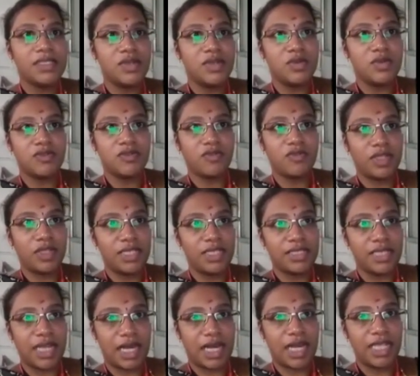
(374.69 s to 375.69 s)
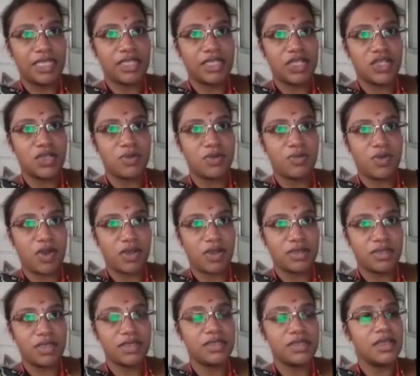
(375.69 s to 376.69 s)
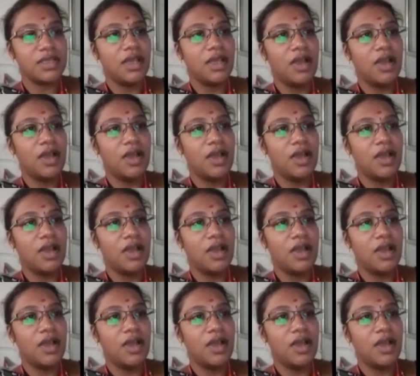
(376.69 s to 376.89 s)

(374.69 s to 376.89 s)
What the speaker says: used for the sterilization process,